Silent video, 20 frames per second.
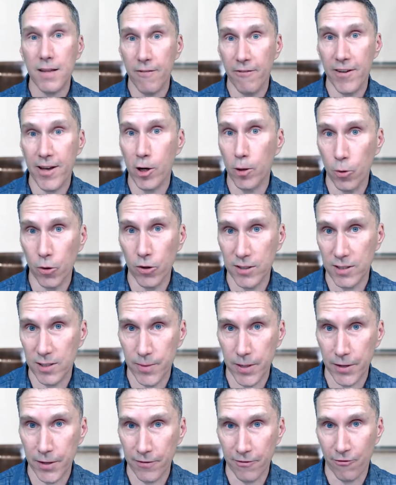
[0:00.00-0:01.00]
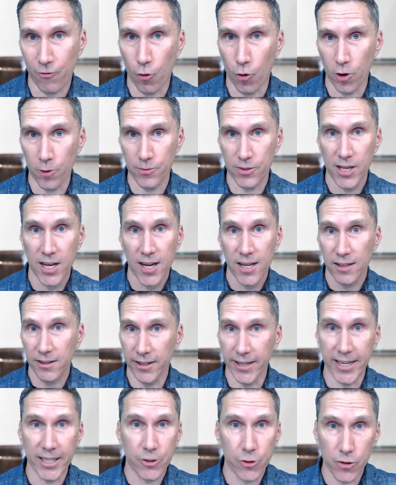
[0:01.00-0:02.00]
Available in some different forms,
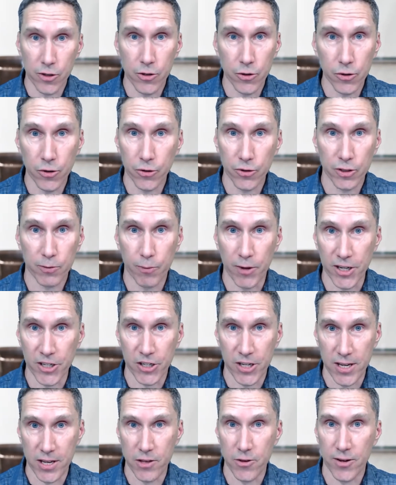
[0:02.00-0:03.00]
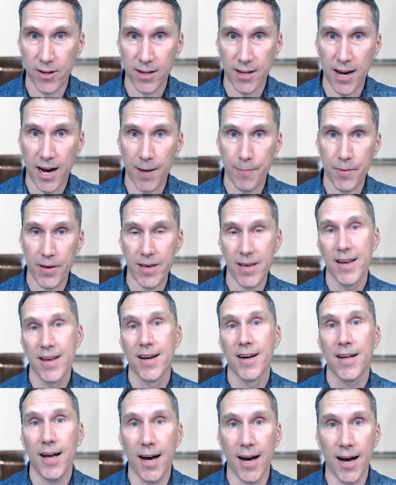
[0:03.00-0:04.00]
linked to a Google spreadsheet you can copy,
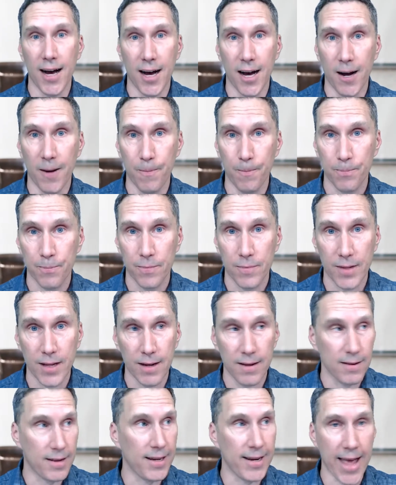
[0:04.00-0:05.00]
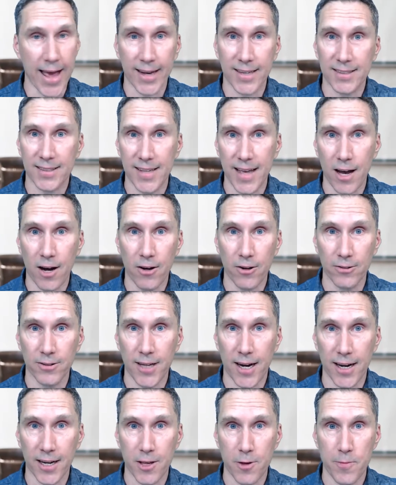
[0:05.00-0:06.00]
an Excel
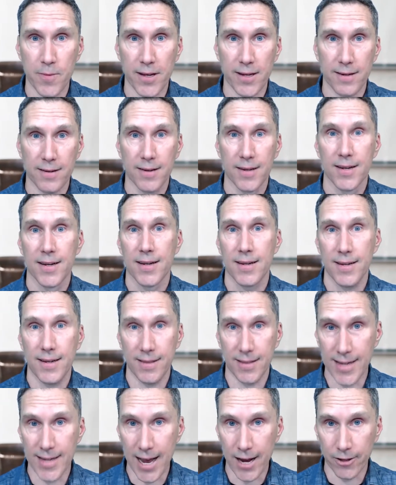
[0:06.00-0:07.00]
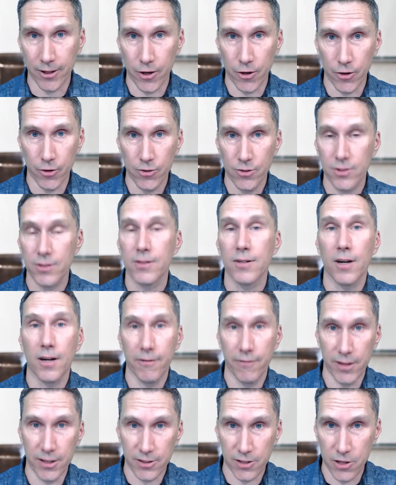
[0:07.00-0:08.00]
document in the downloads
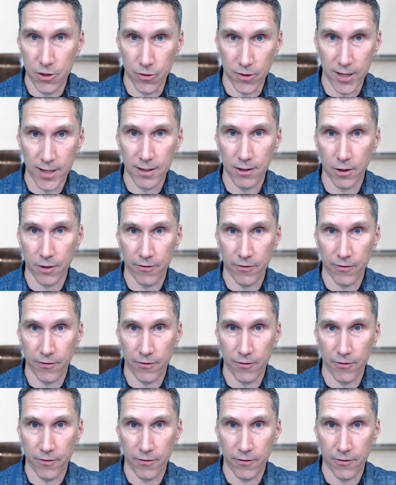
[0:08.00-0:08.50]
of this unit.